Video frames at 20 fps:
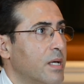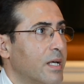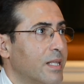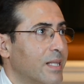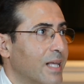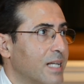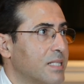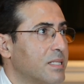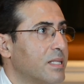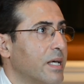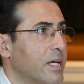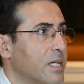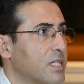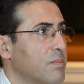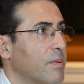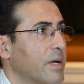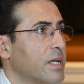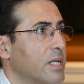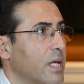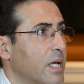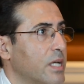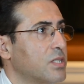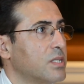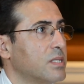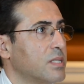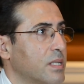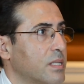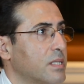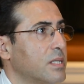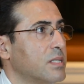And that's the
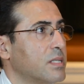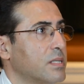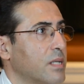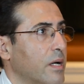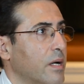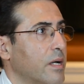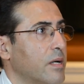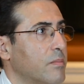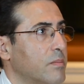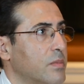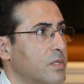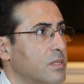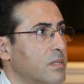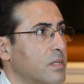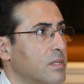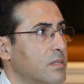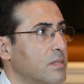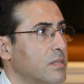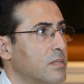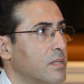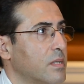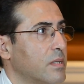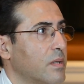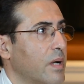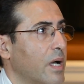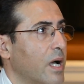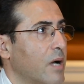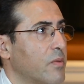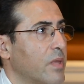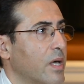expectations at this time, is
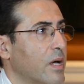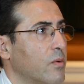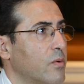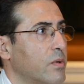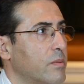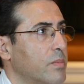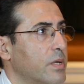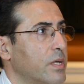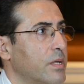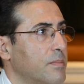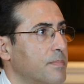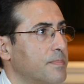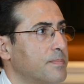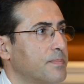how that would be.